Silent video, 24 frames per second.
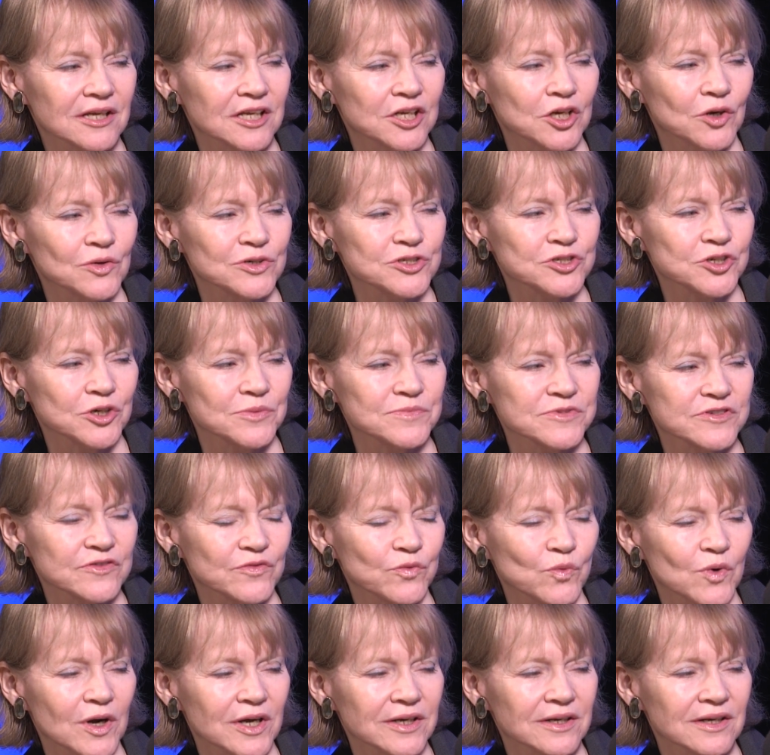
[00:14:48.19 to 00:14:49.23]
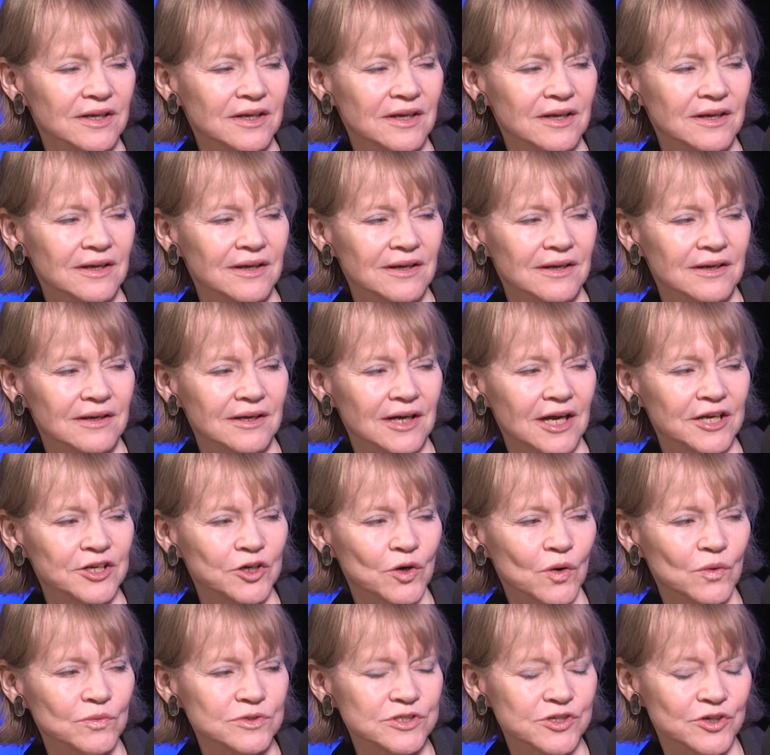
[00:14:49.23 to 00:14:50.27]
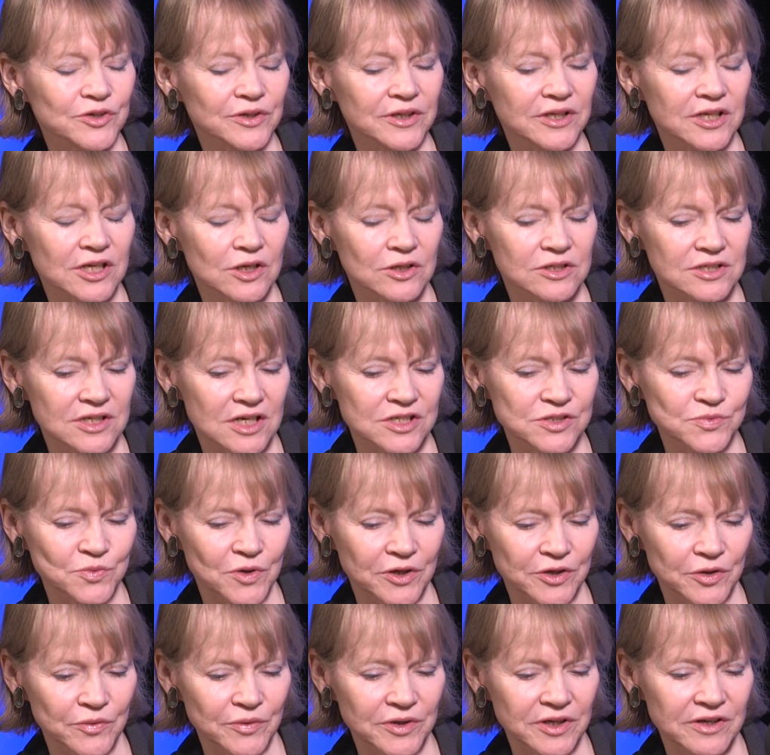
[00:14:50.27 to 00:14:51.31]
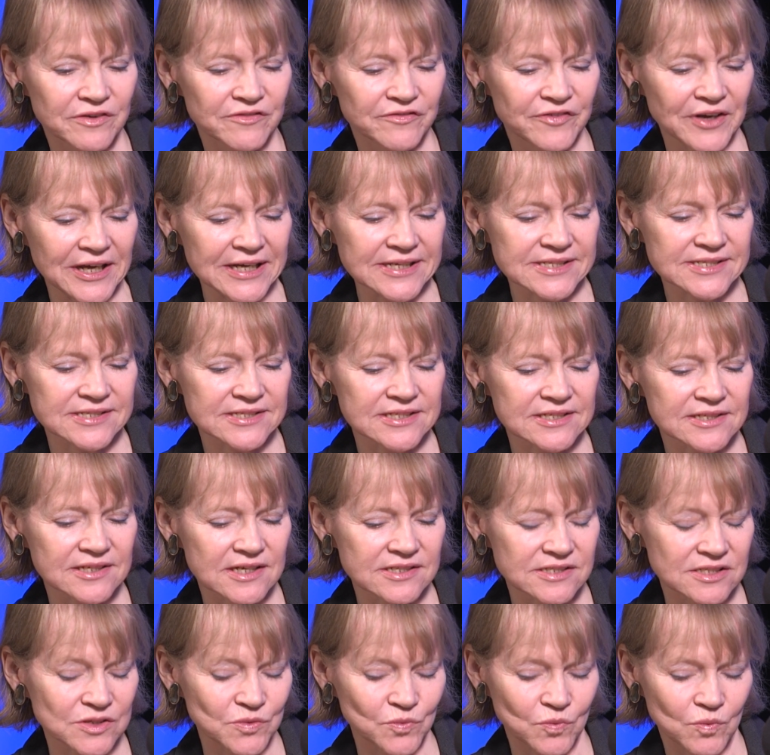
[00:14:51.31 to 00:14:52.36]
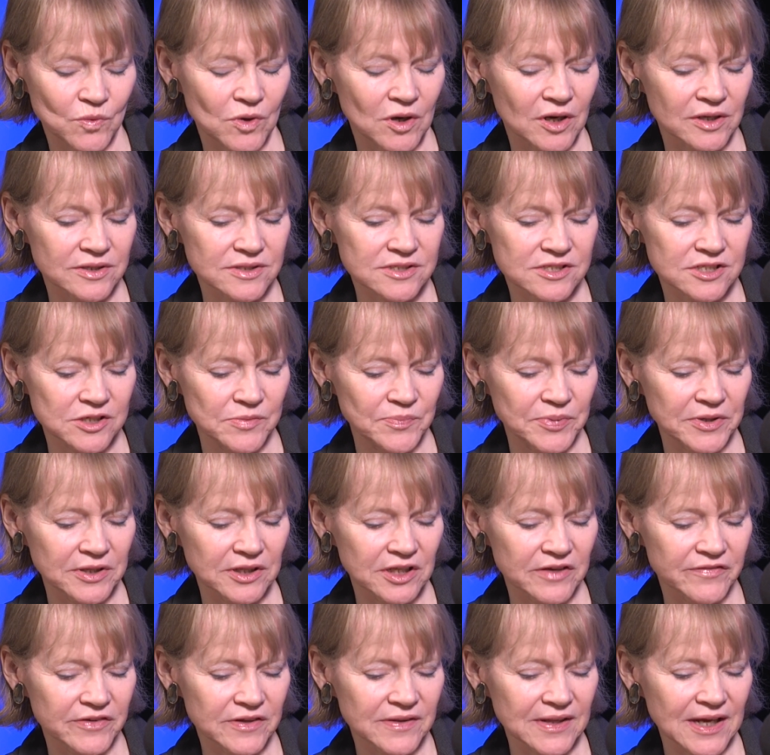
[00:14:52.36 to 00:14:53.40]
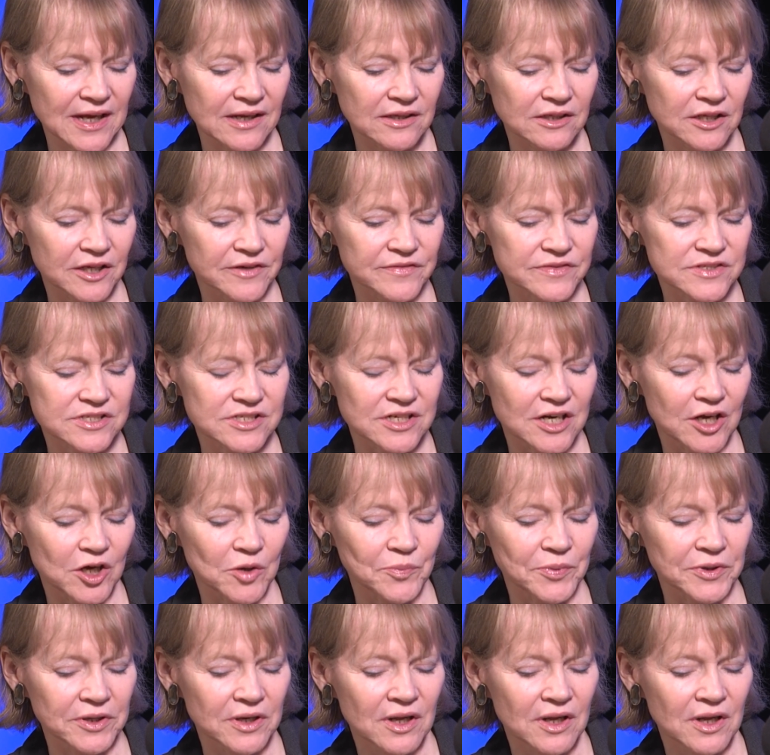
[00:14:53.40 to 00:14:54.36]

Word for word: Uh, you know, in terms of what I know certainly he does want to reinvest. He doesn't want to be living that lifestyle.